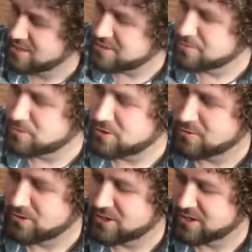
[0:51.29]
to the
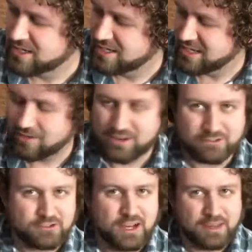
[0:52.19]
point where even
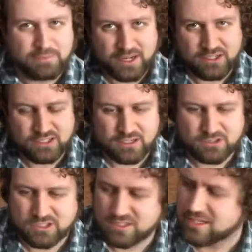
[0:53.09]
after 9 pages, I
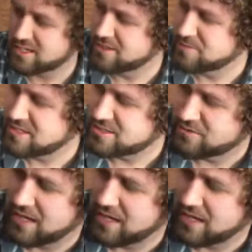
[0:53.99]
was just thinking to myself,